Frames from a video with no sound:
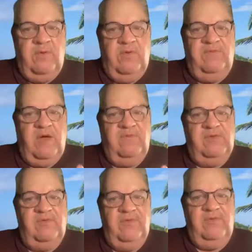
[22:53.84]
or 5
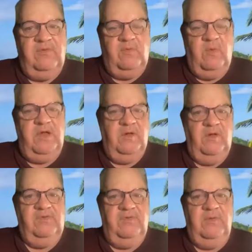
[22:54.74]
excuses why
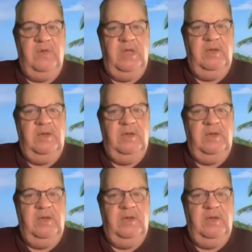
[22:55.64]
not to do it.